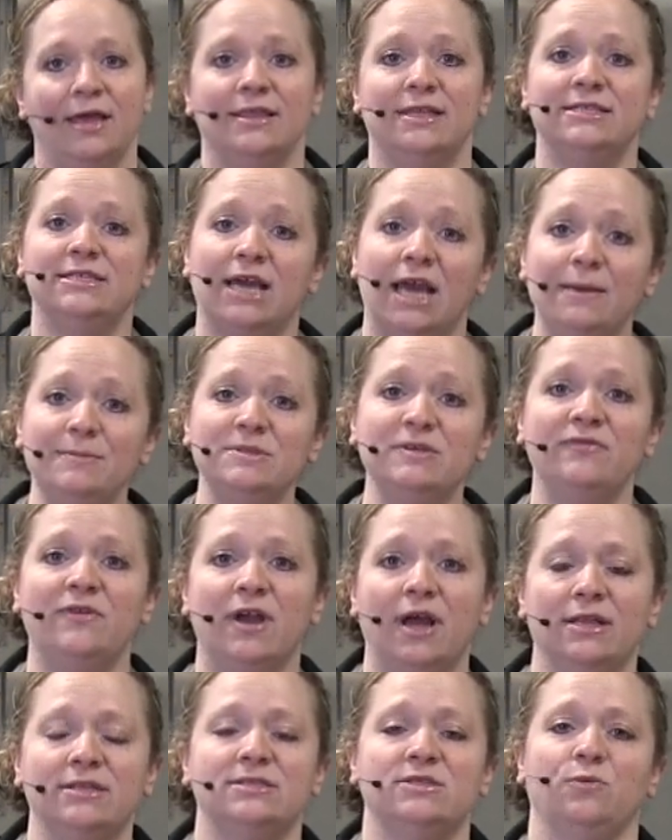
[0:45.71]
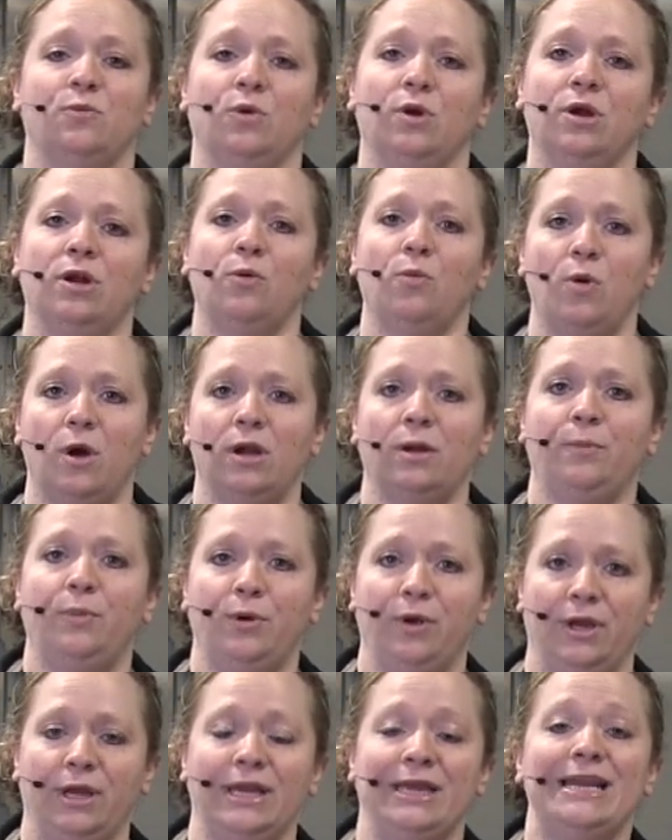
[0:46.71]
The types of cuts that we're going to want to
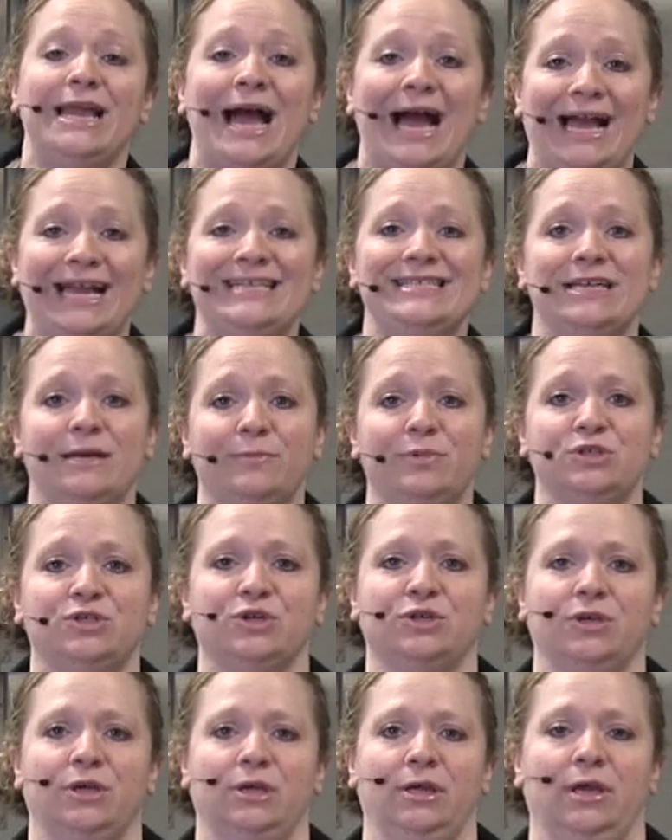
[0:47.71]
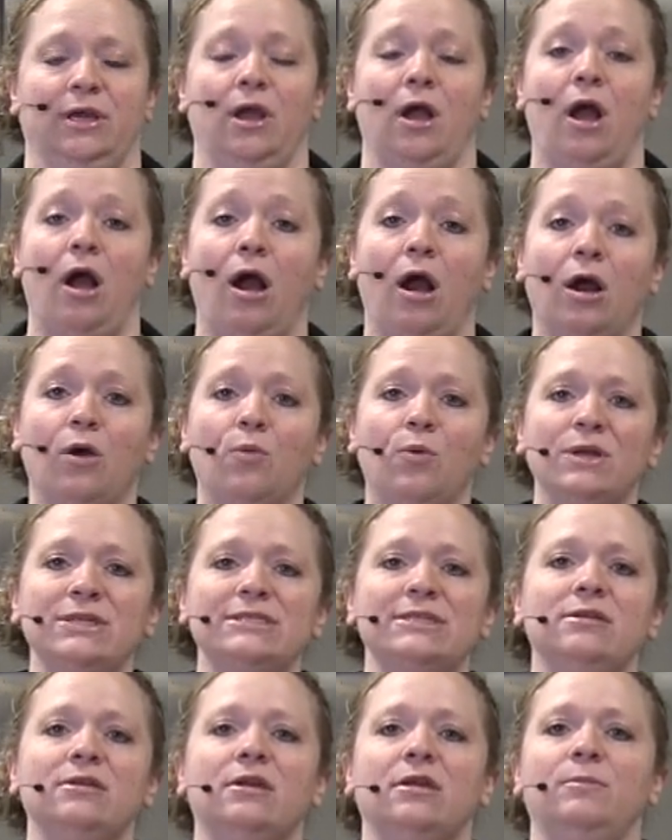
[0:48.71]
put in high temperature cooking are
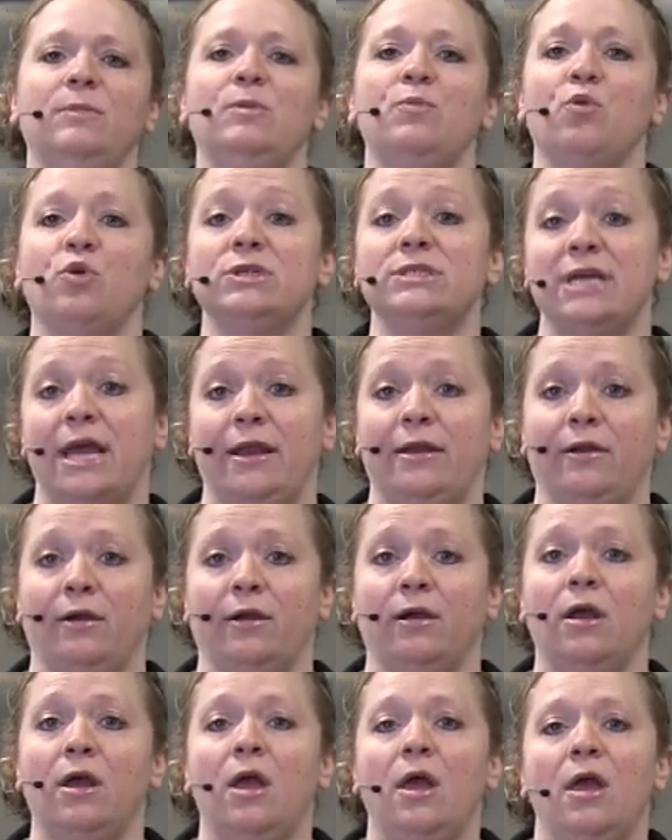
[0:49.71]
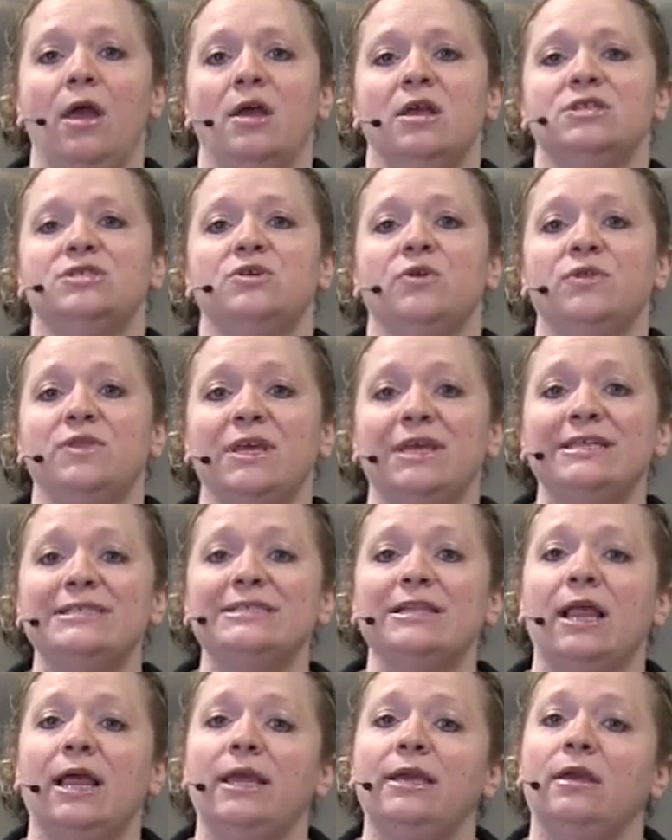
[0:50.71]
ones that are going to be more tender. So
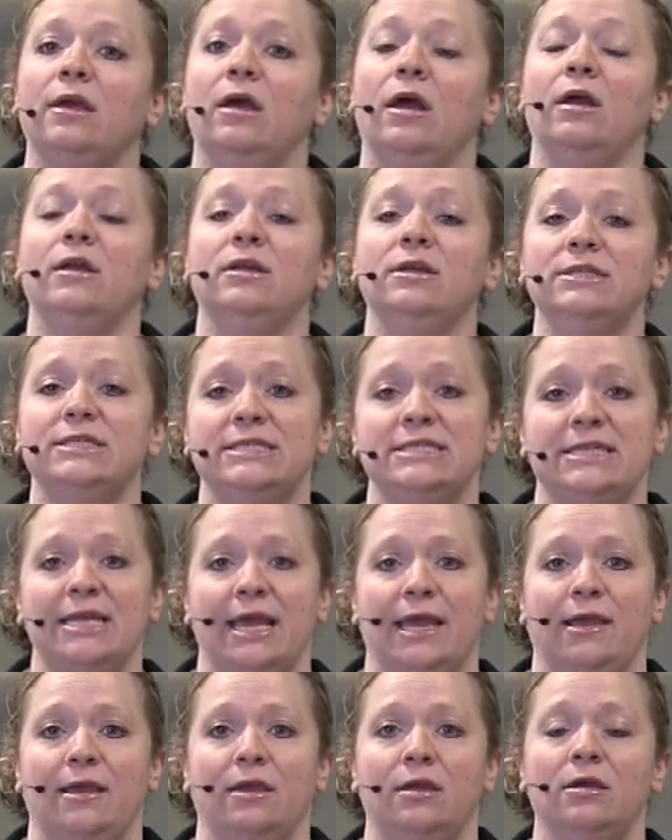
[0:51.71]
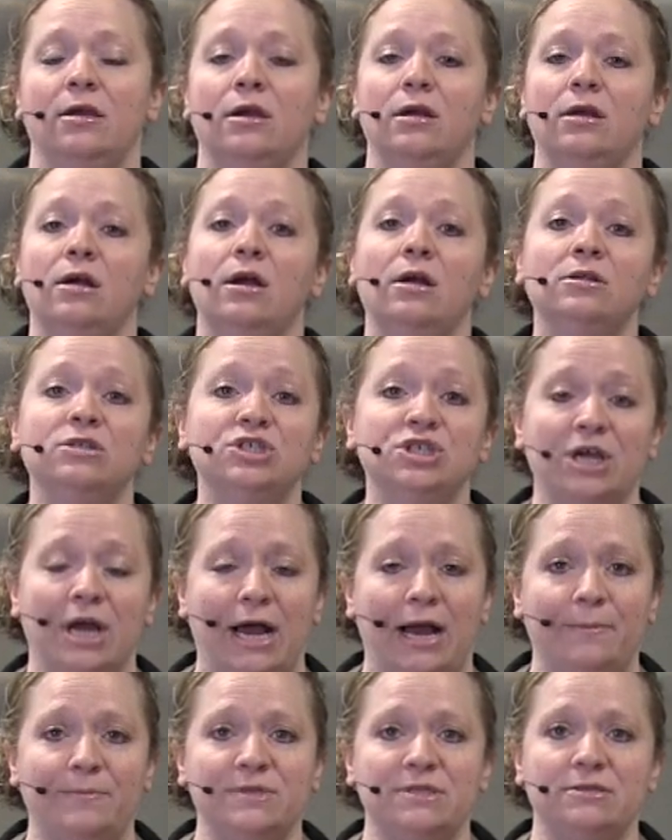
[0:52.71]
things like a good steak, our
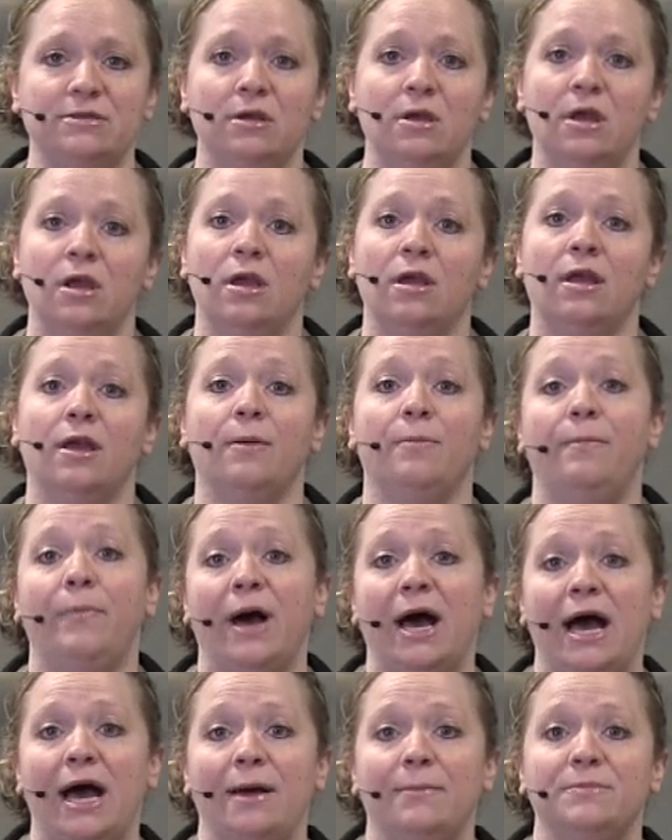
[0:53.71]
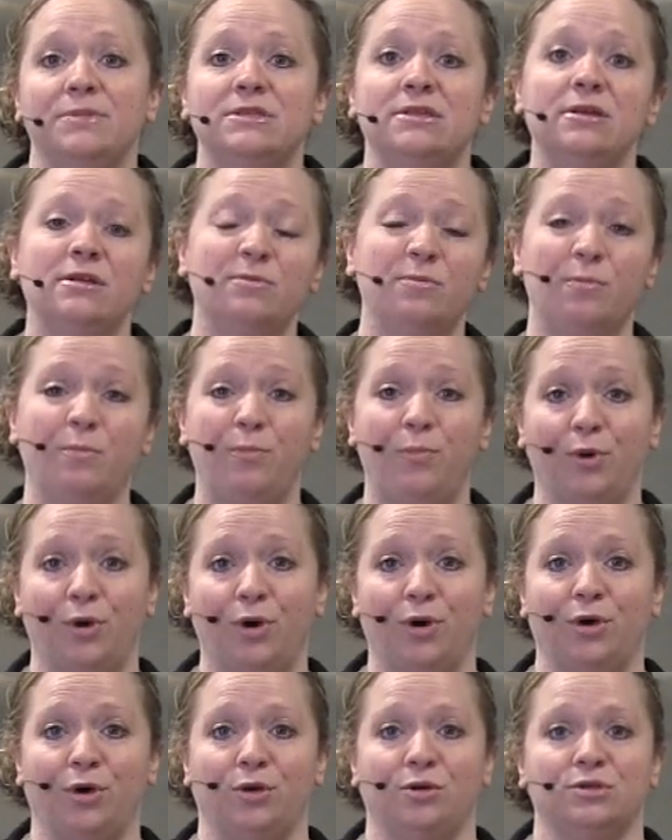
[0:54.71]
chops, kebabs,
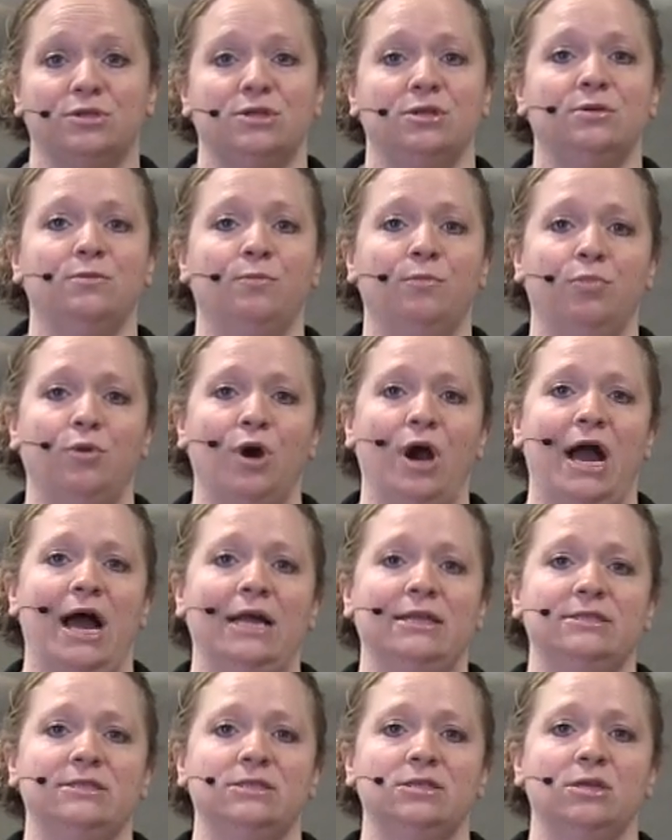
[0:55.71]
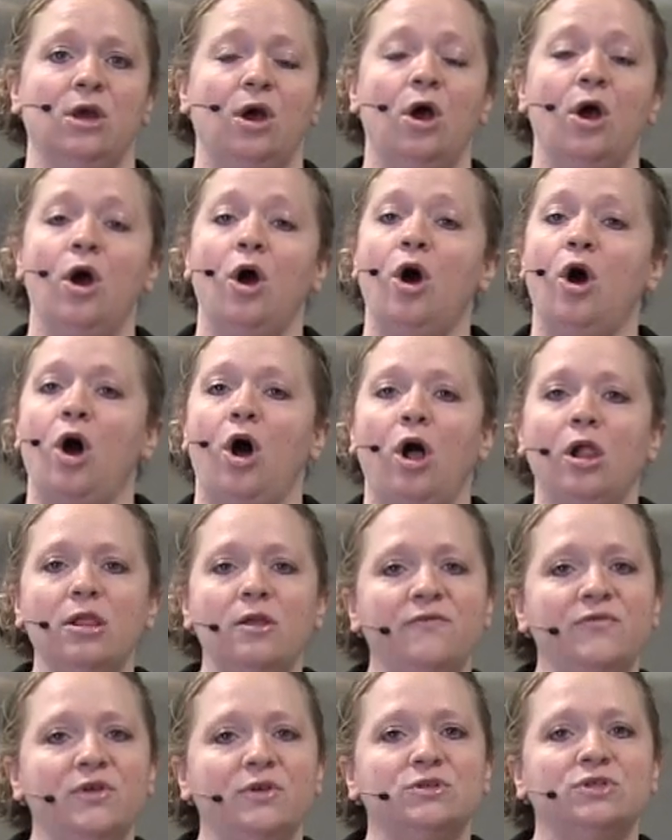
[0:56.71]
burgers, brats.
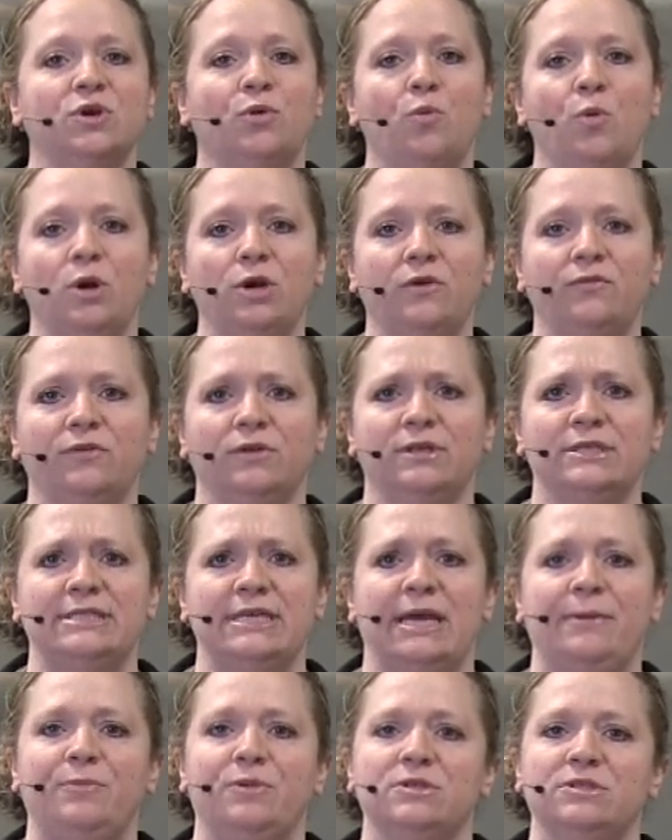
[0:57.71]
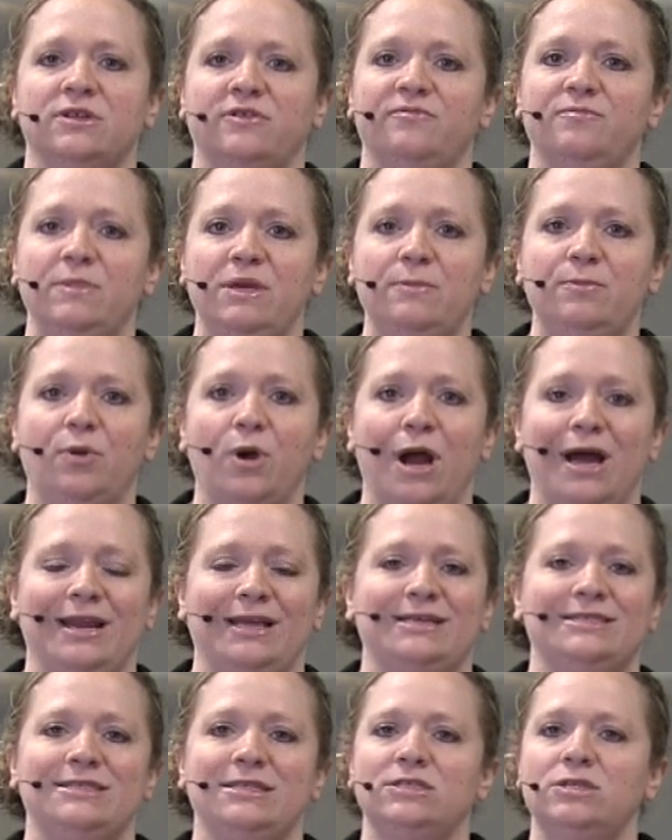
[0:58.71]
All of those are wonderful examples of meat
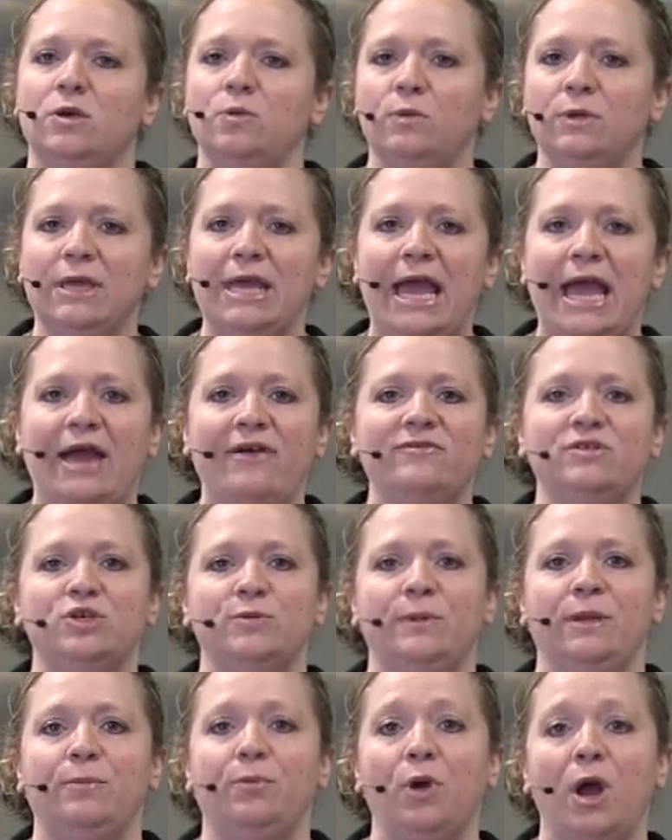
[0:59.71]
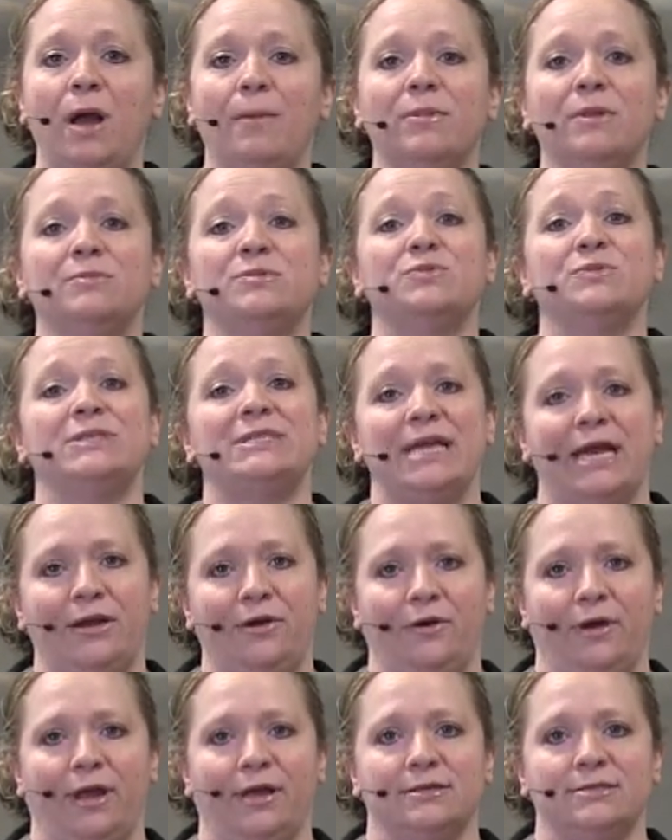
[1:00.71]
products that don't really have too many problems with
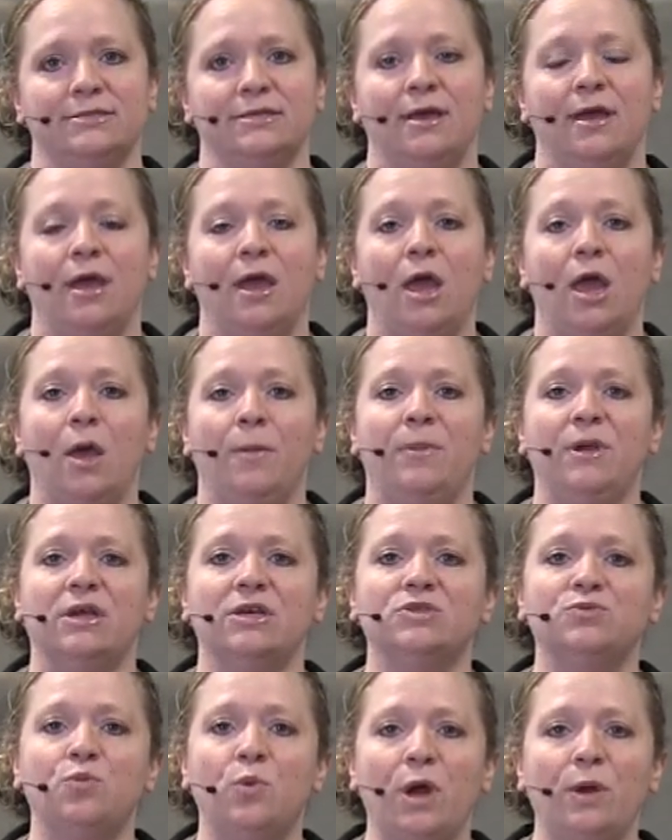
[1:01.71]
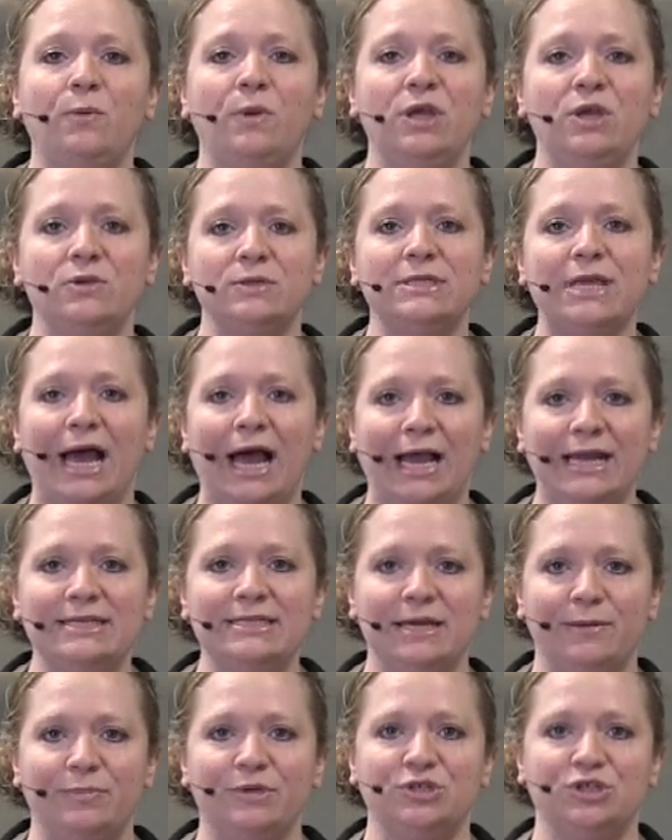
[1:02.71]
tenderness. Because when we use high
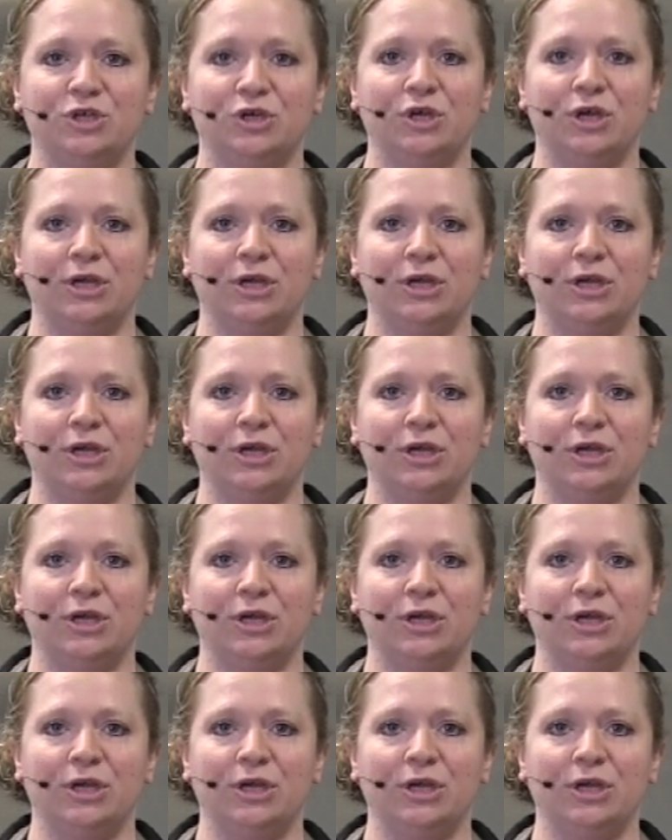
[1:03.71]
temperature